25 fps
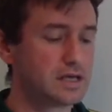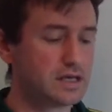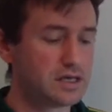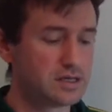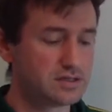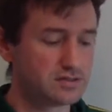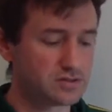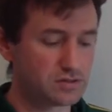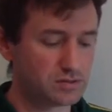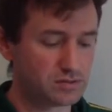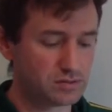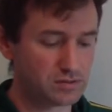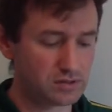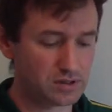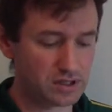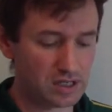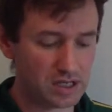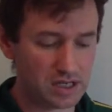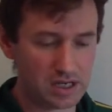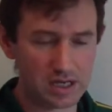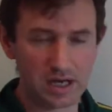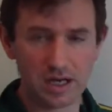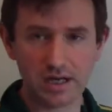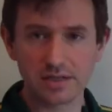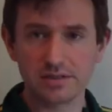So
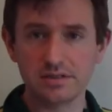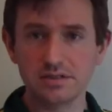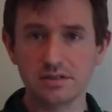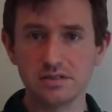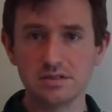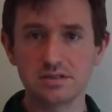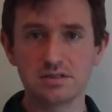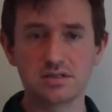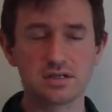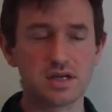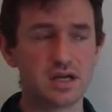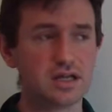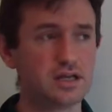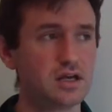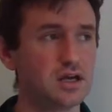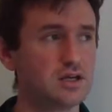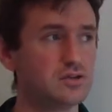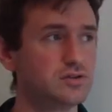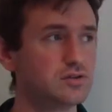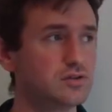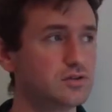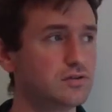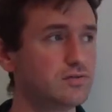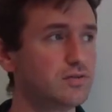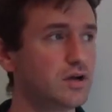I teach, and I
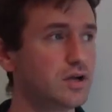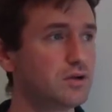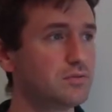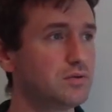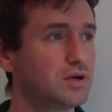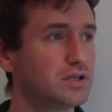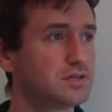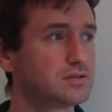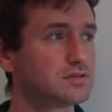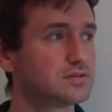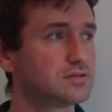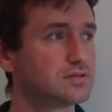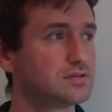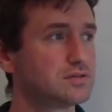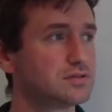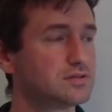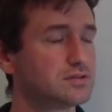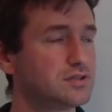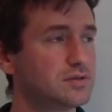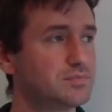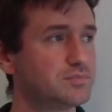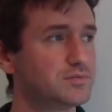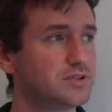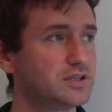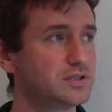know if I want
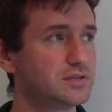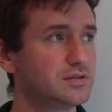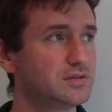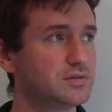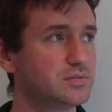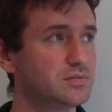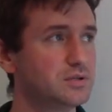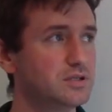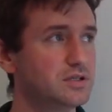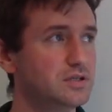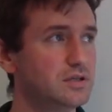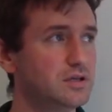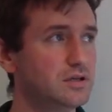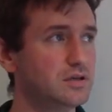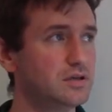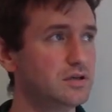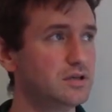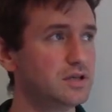something to be,